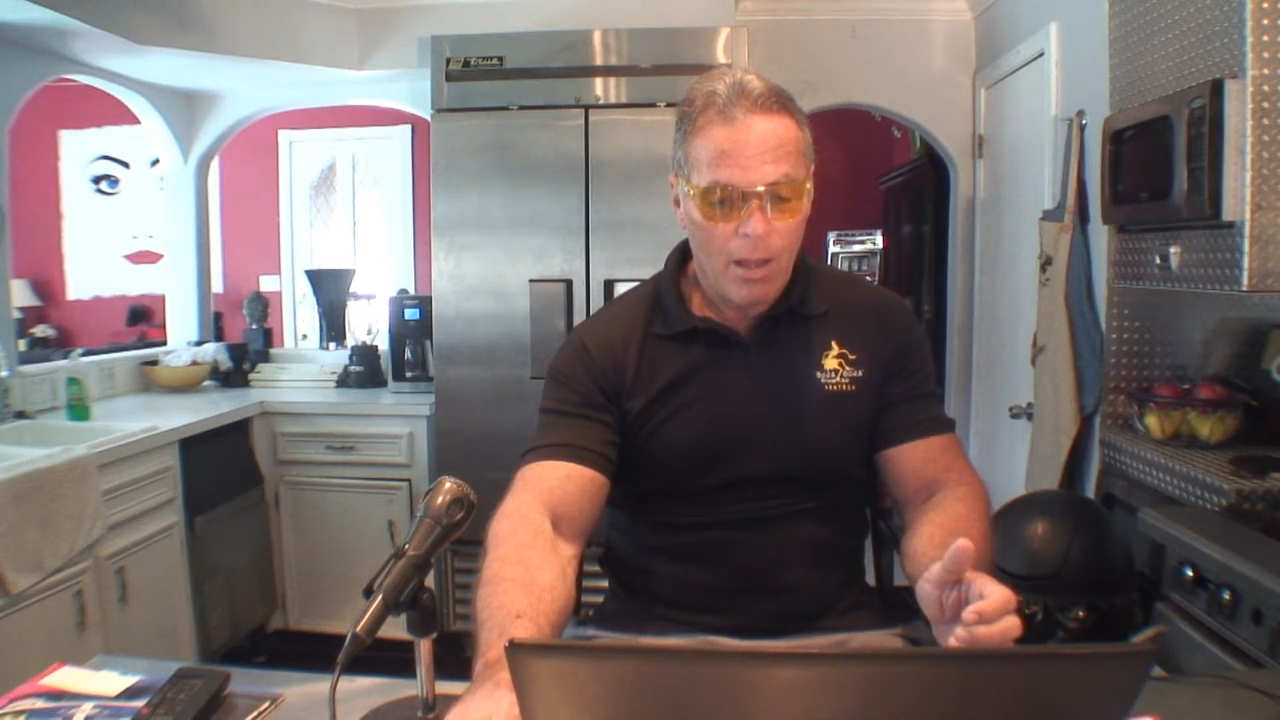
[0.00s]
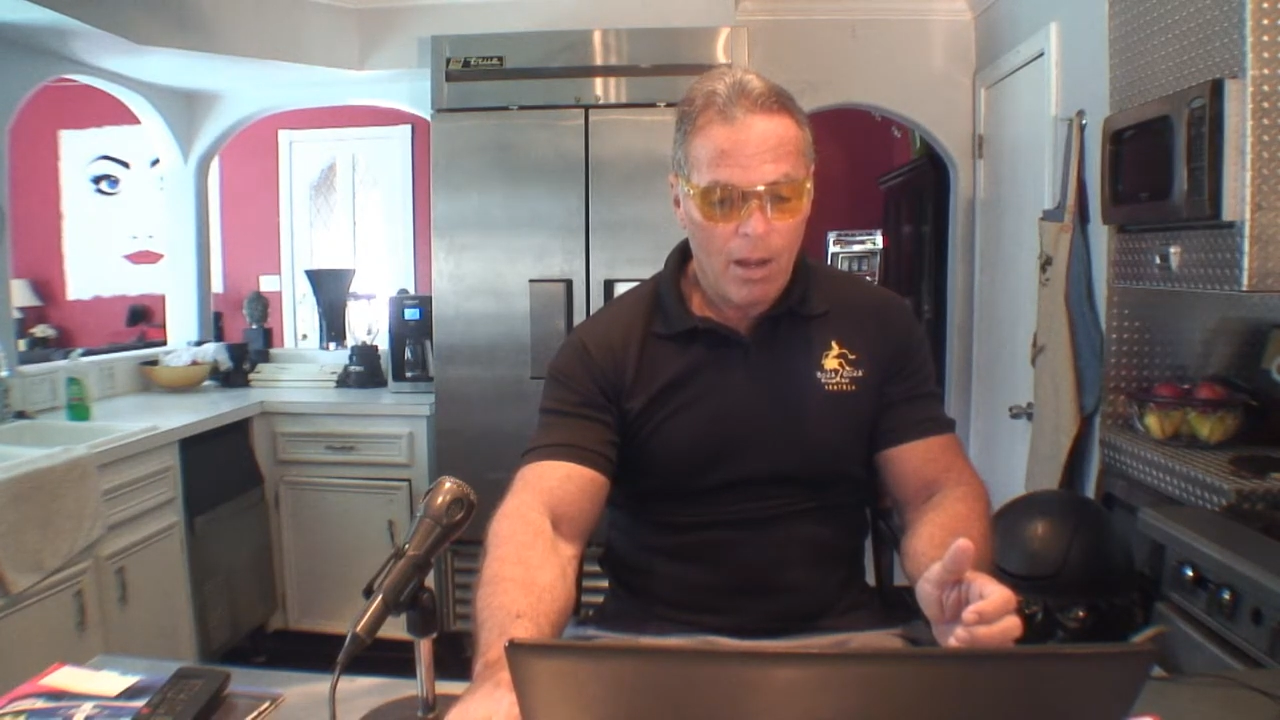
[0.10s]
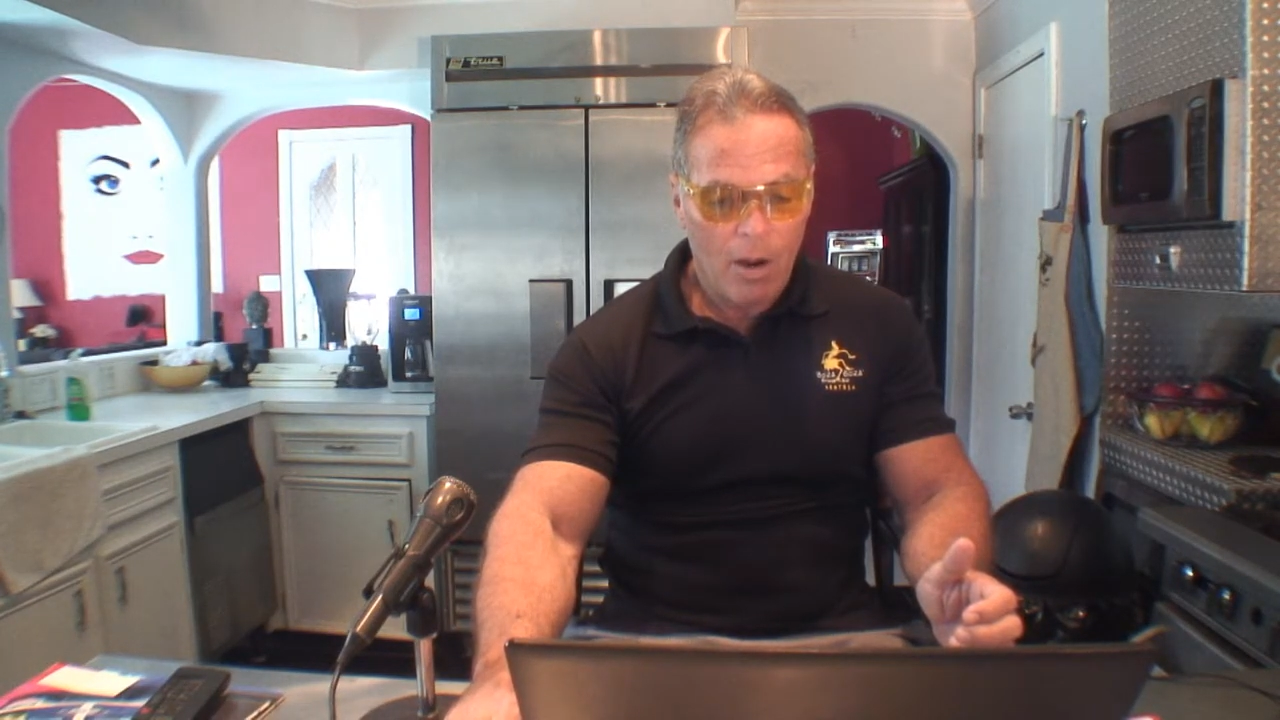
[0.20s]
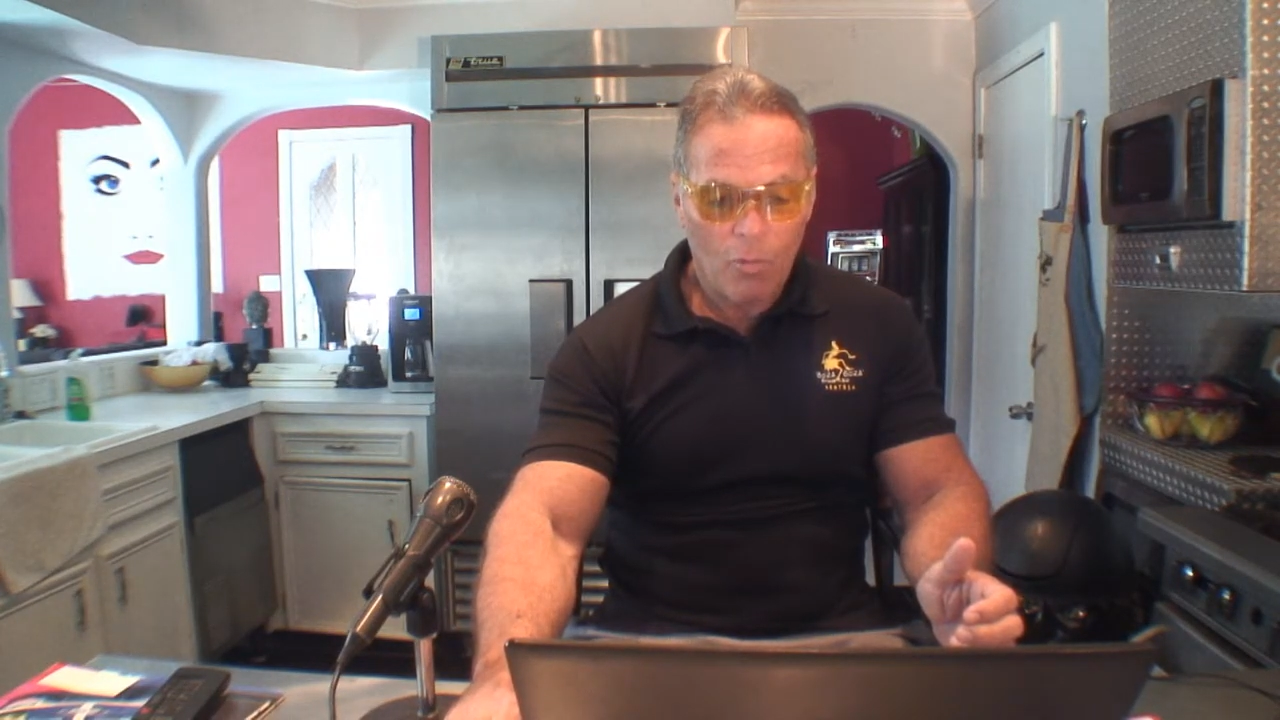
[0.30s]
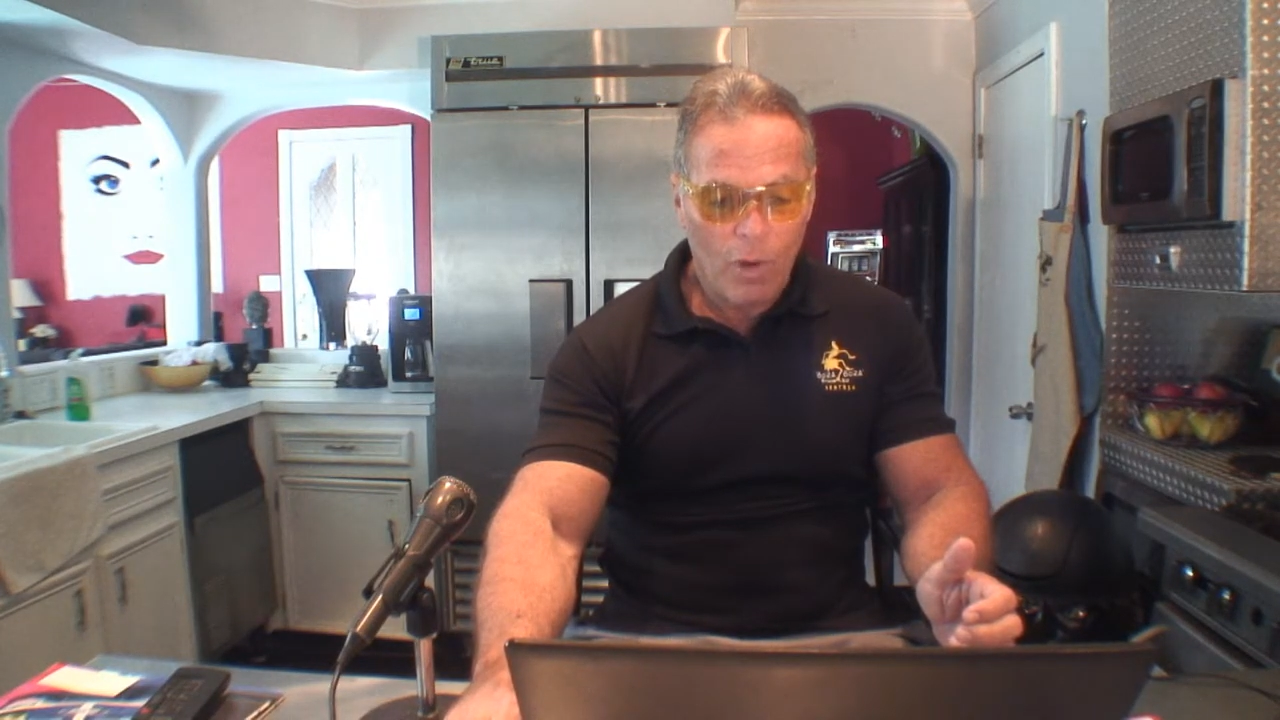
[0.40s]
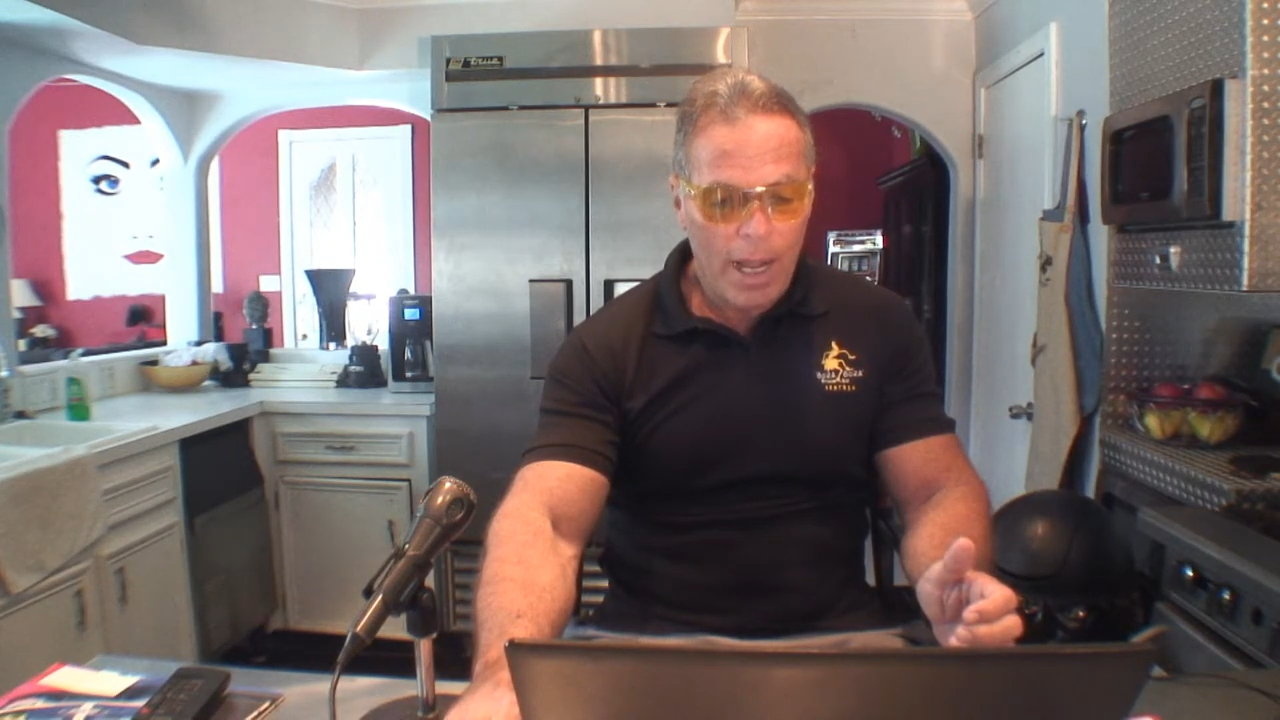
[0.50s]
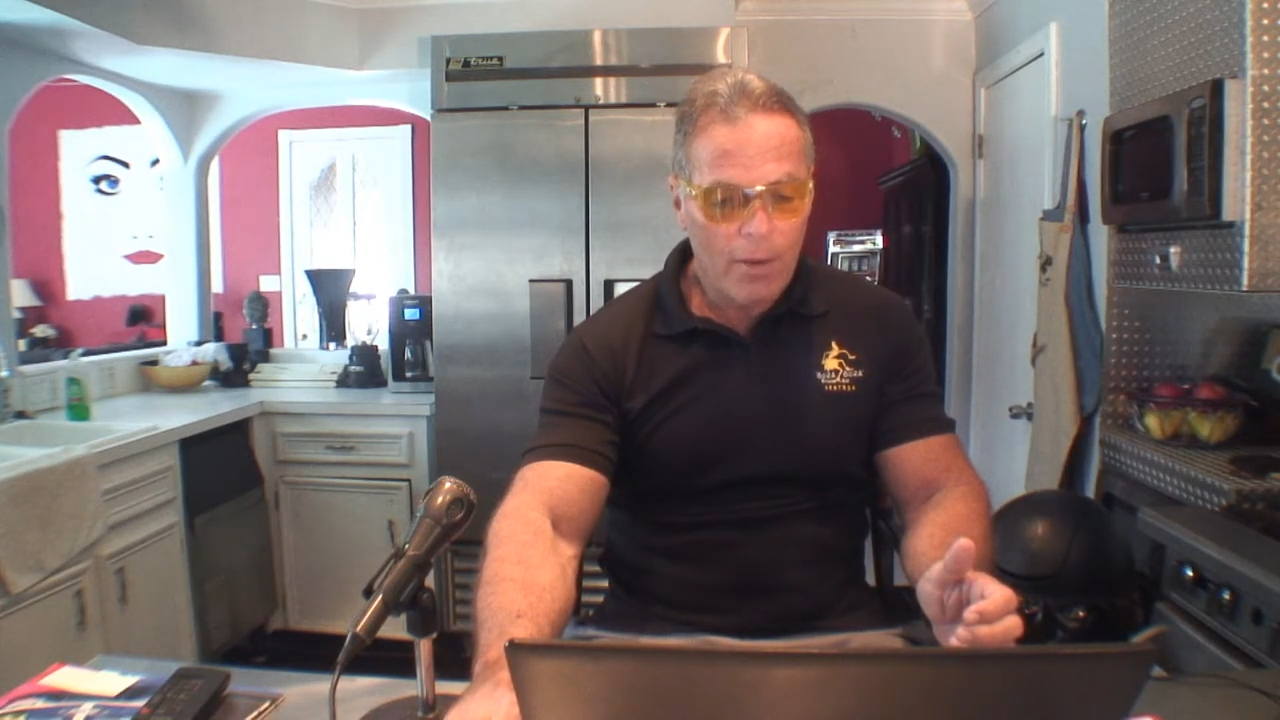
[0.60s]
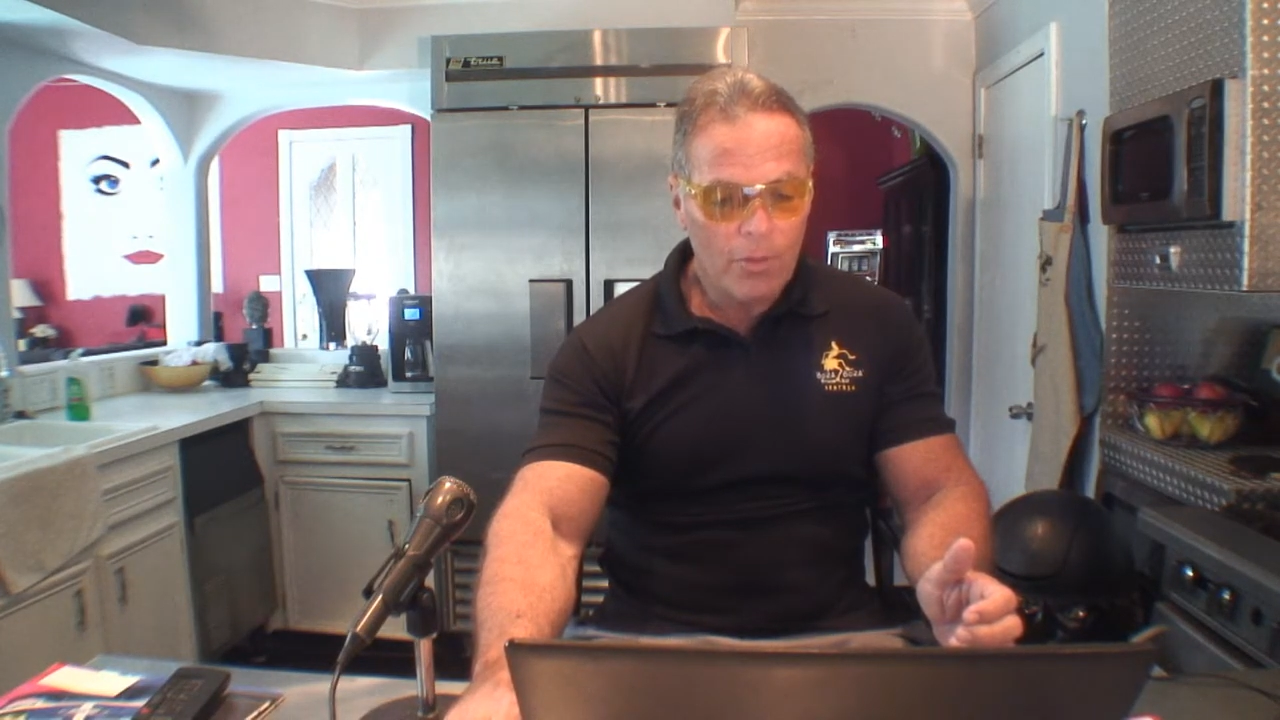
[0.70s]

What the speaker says: around